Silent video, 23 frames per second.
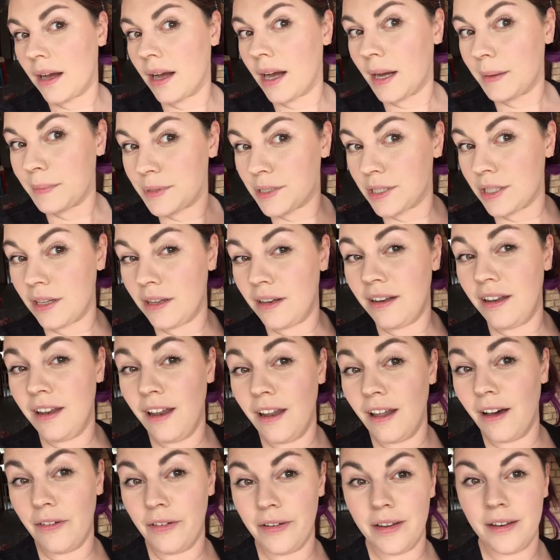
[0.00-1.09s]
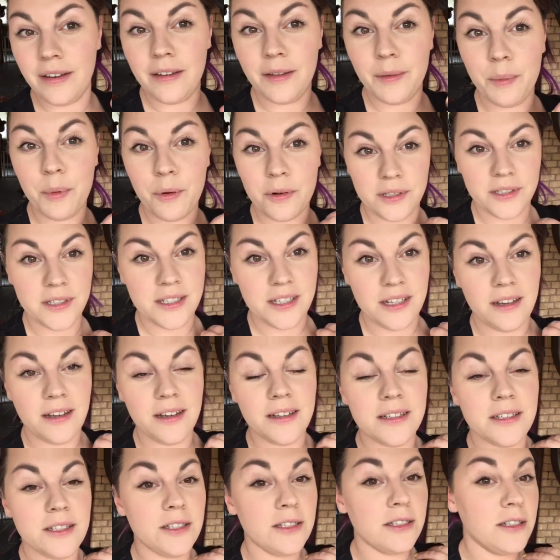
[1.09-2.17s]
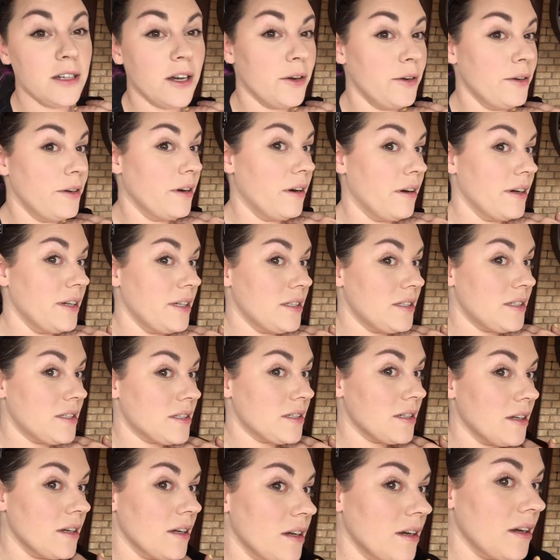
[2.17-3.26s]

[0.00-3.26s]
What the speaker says: absolutely loving the bronzer, it's so nice.